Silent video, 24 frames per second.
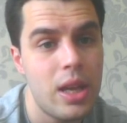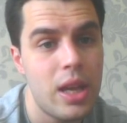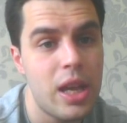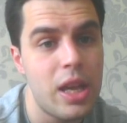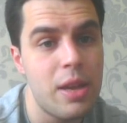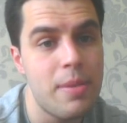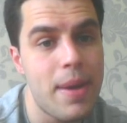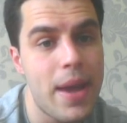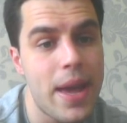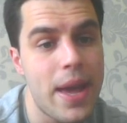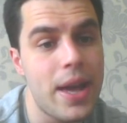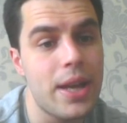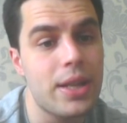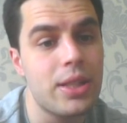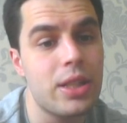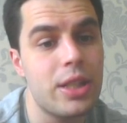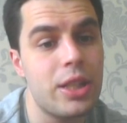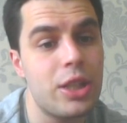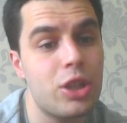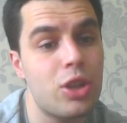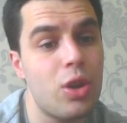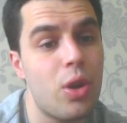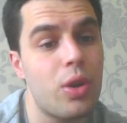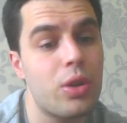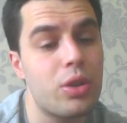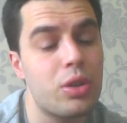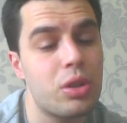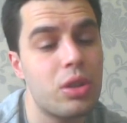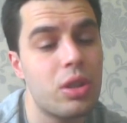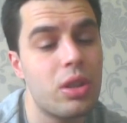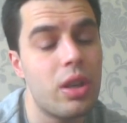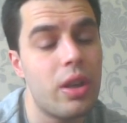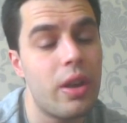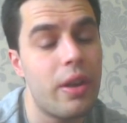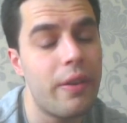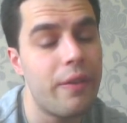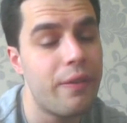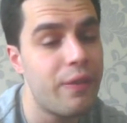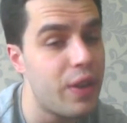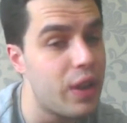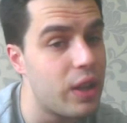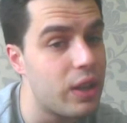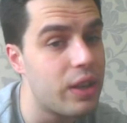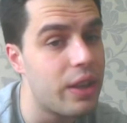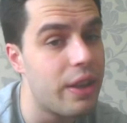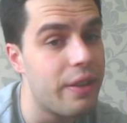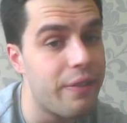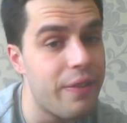he may actually start to
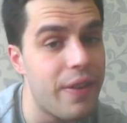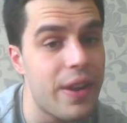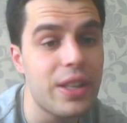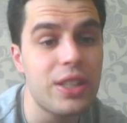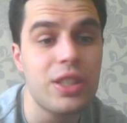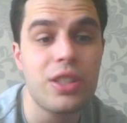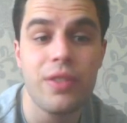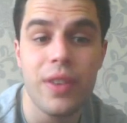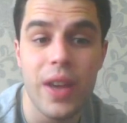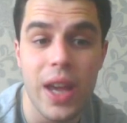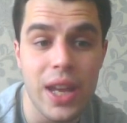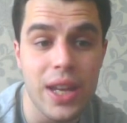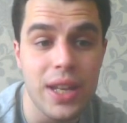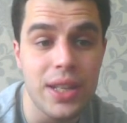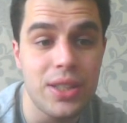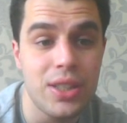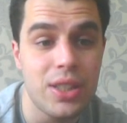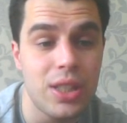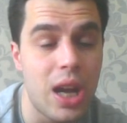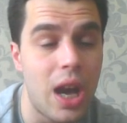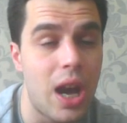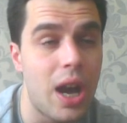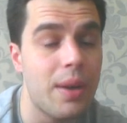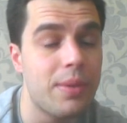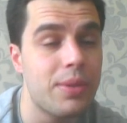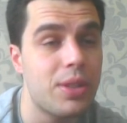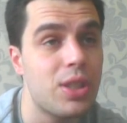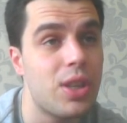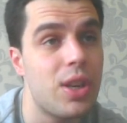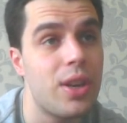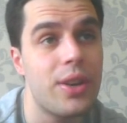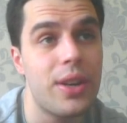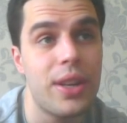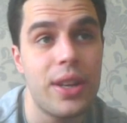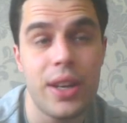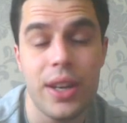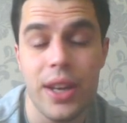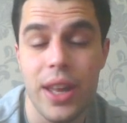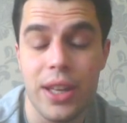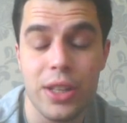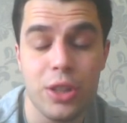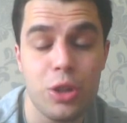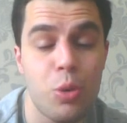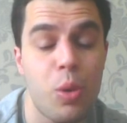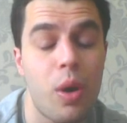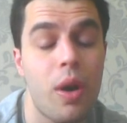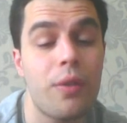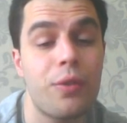feel the effects of AIDS, certainly in the
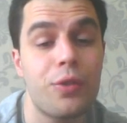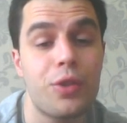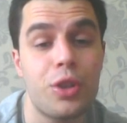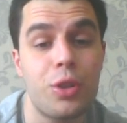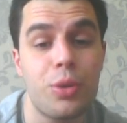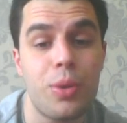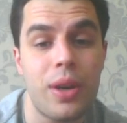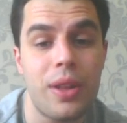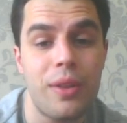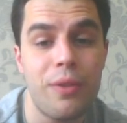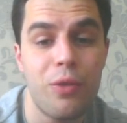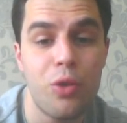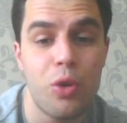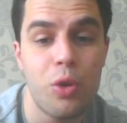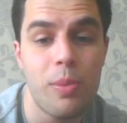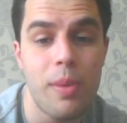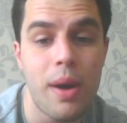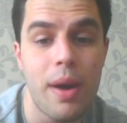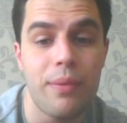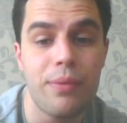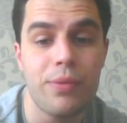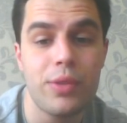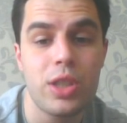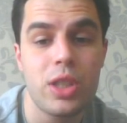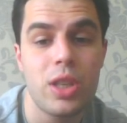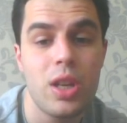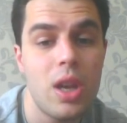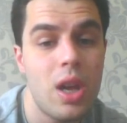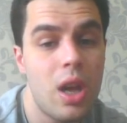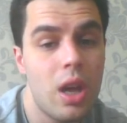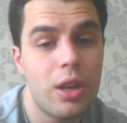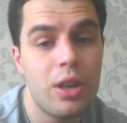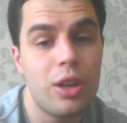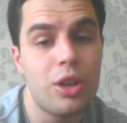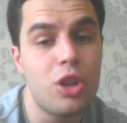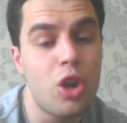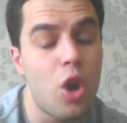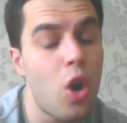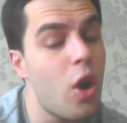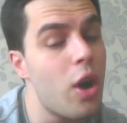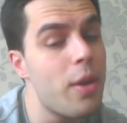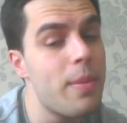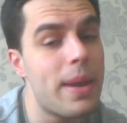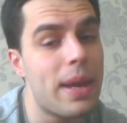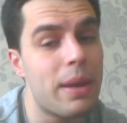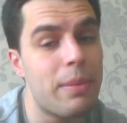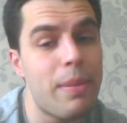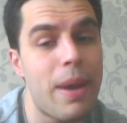next 12 to 24 months. The
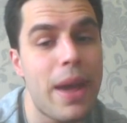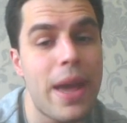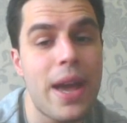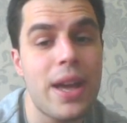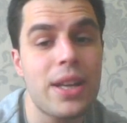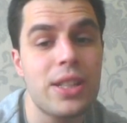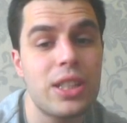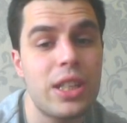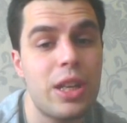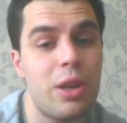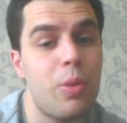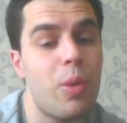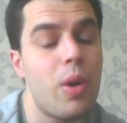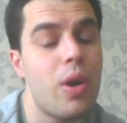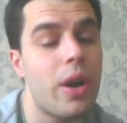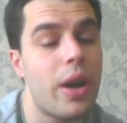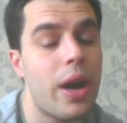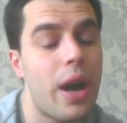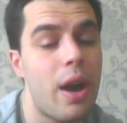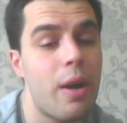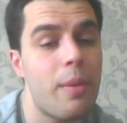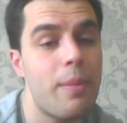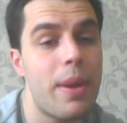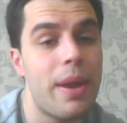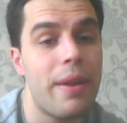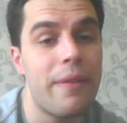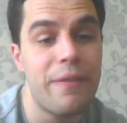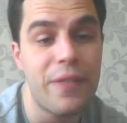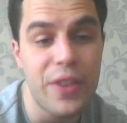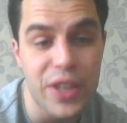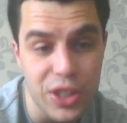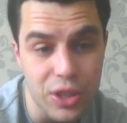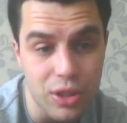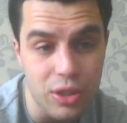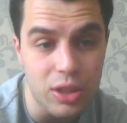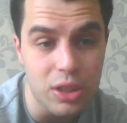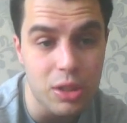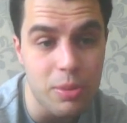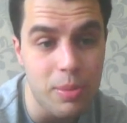timing may actually work out beneficial